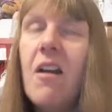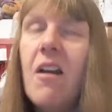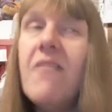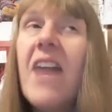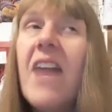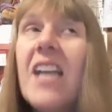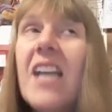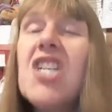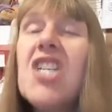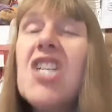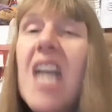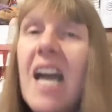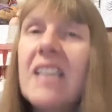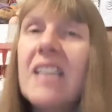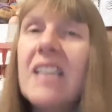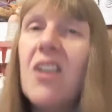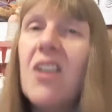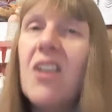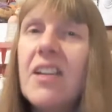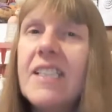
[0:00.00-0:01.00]
I've actually
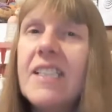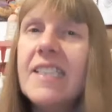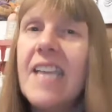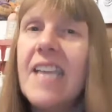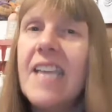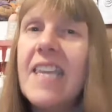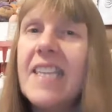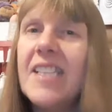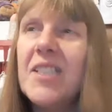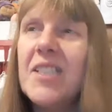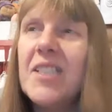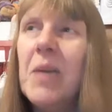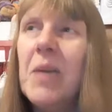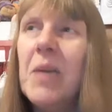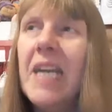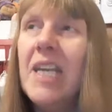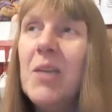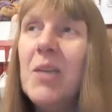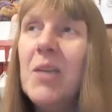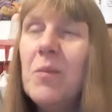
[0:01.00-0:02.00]
had guys say this to
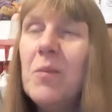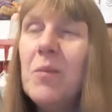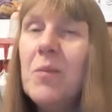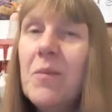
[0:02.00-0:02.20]
me.